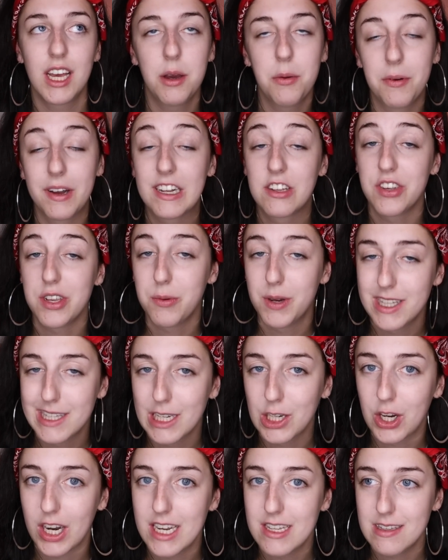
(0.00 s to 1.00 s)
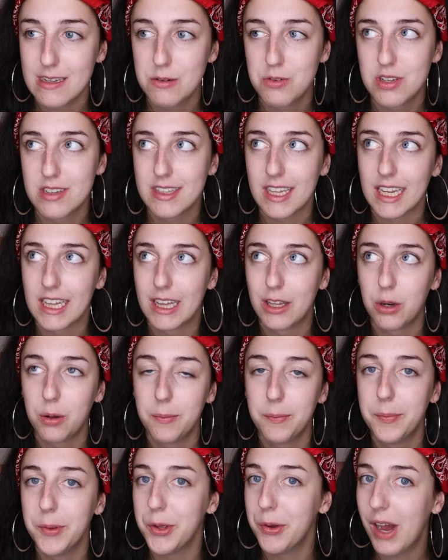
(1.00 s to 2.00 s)
Well, actually it wasn't crazy, it was just like a
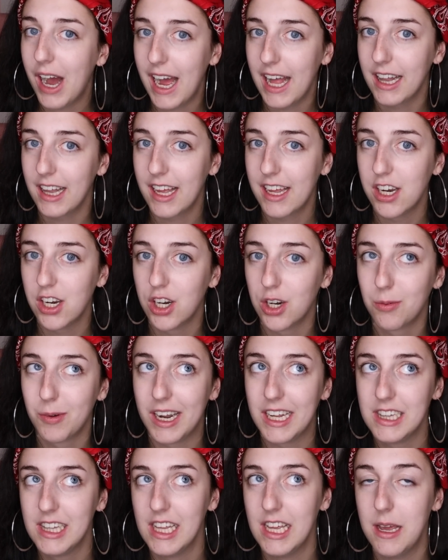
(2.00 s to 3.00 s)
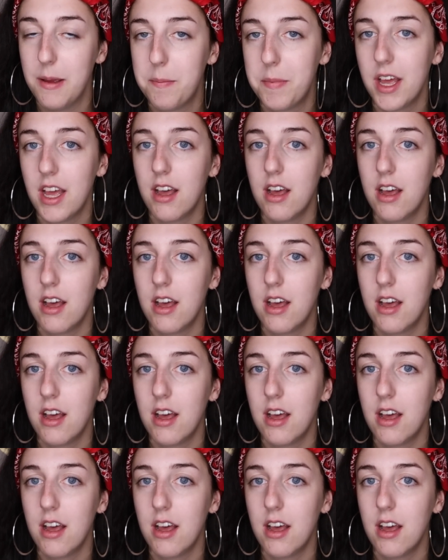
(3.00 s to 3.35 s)
little blue eyeliner, red lip.